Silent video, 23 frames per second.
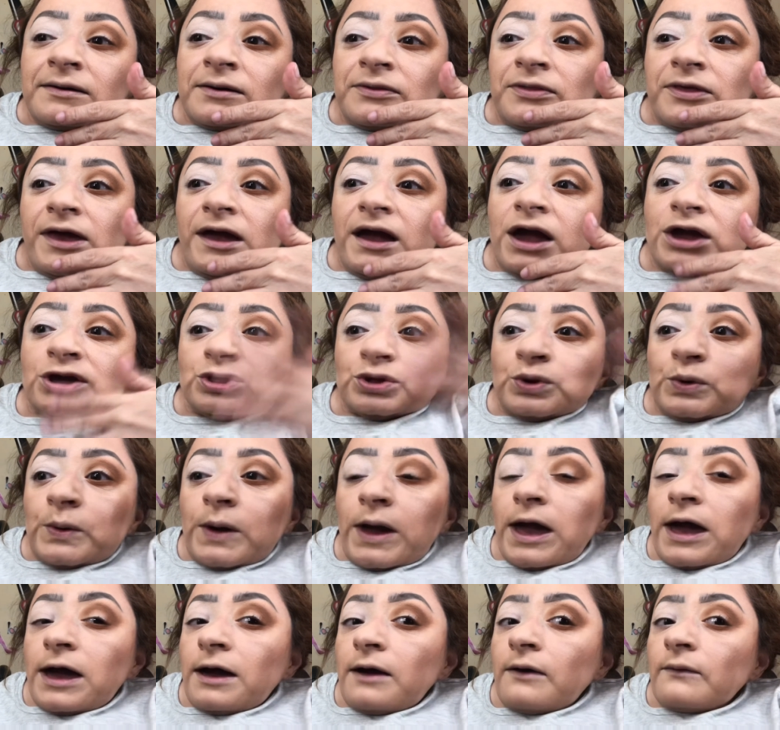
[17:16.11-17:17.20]
that I don't
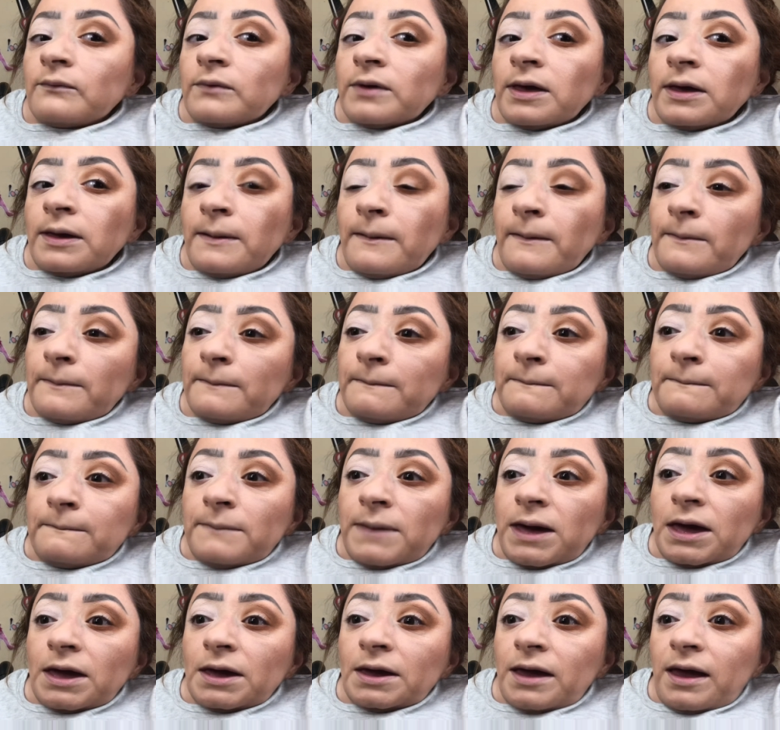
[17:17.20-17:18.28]
have
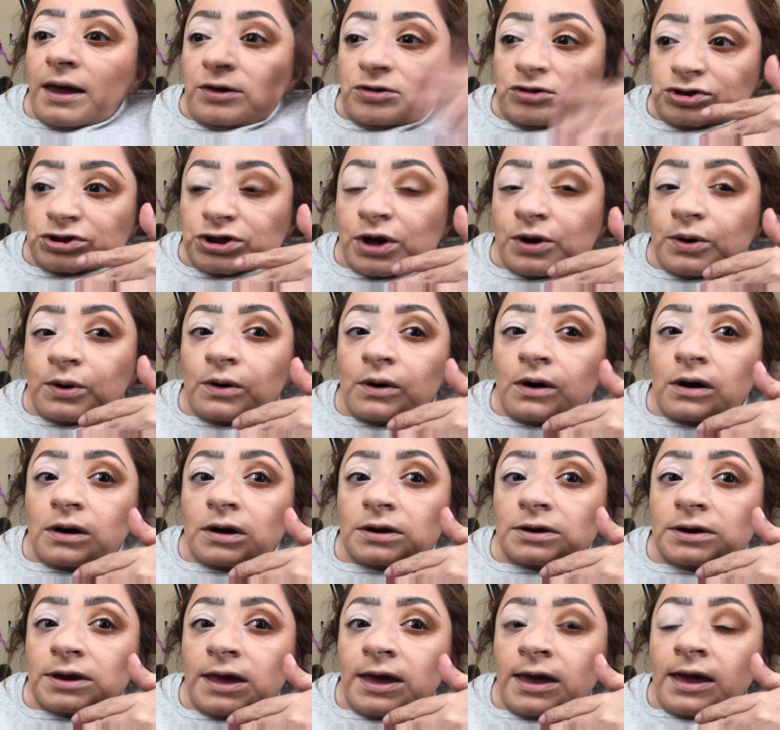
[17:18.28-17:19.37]
my eyeshadow
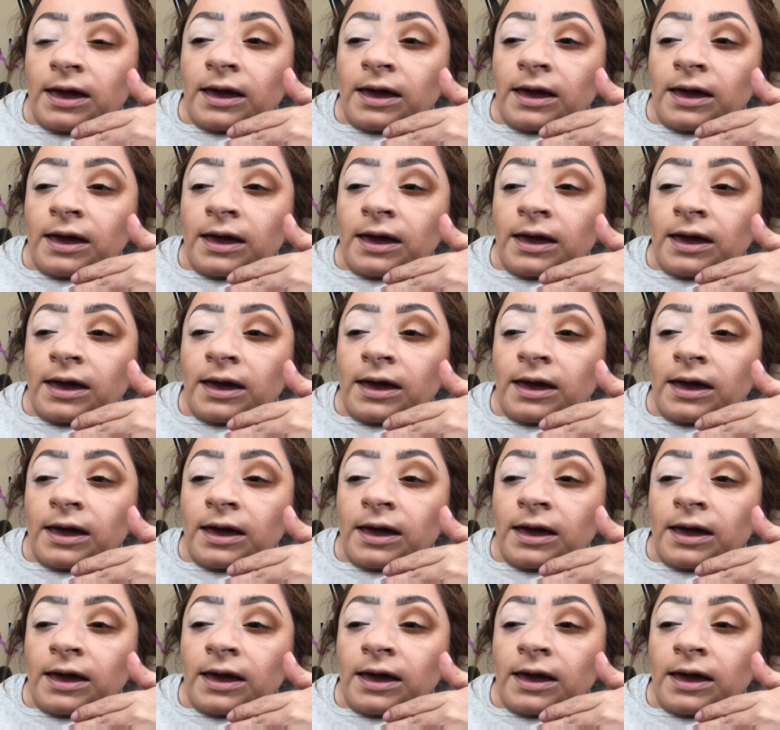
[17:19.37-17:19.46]
on,